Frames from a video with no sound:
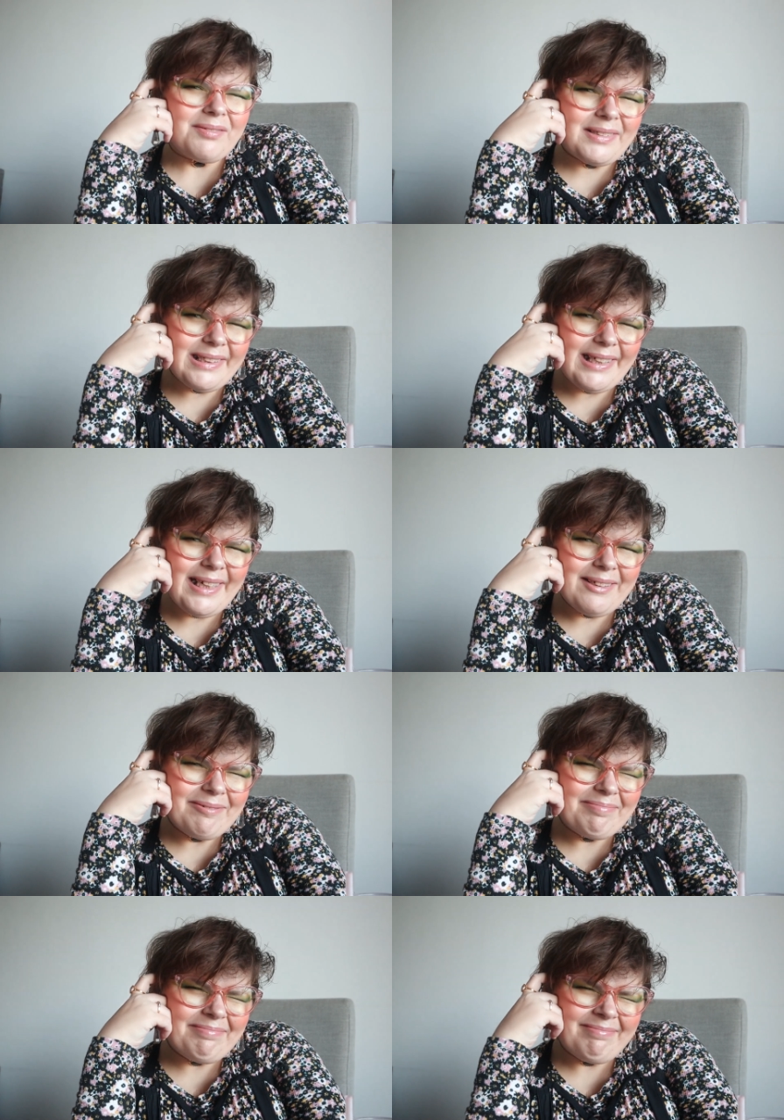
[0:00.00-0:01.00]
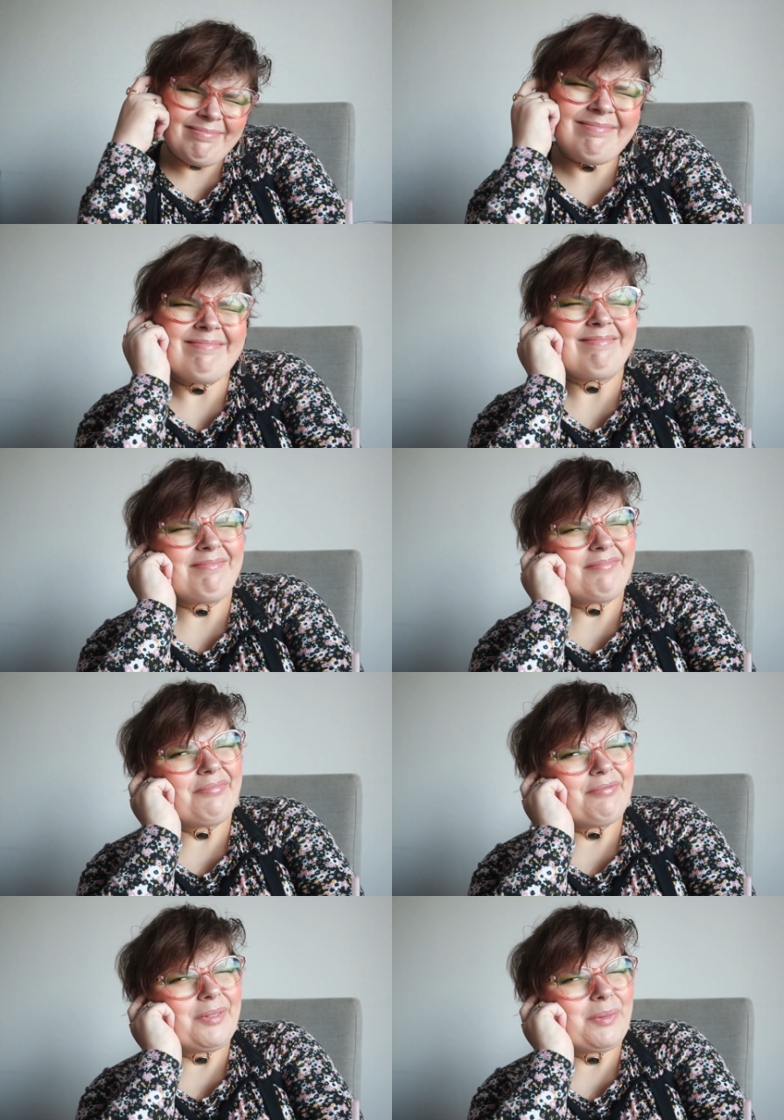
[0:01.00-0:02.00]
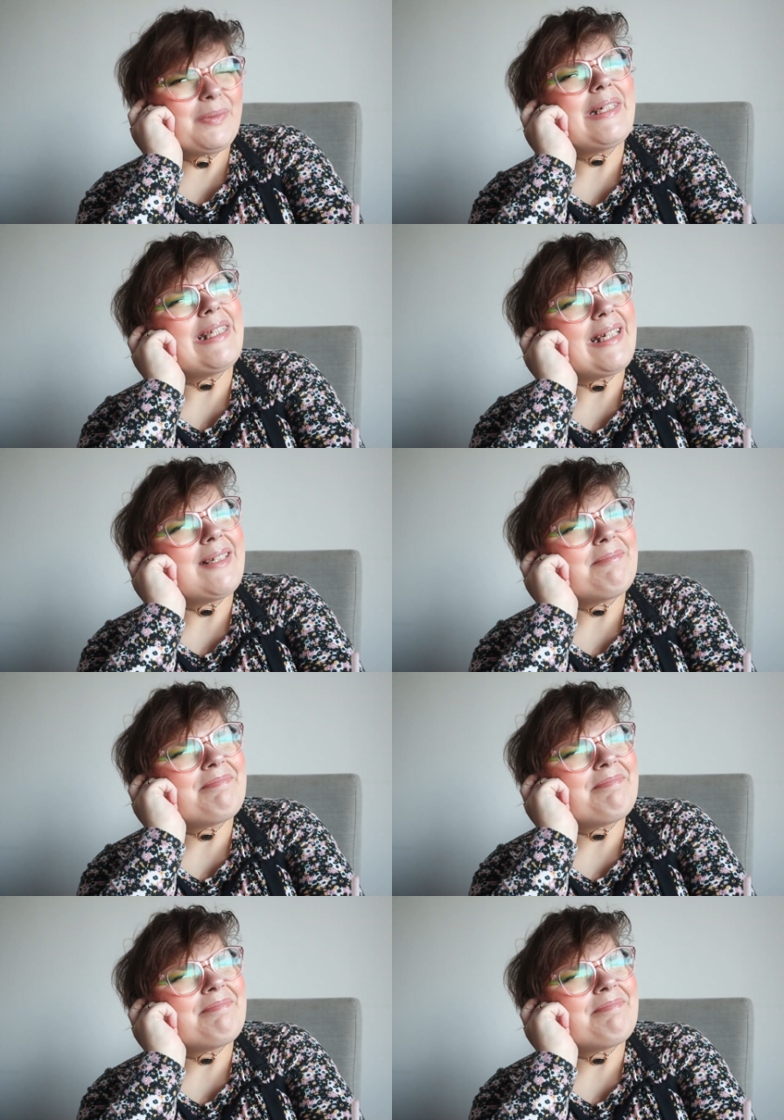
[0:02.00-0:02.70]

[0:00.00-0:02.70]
really? Really?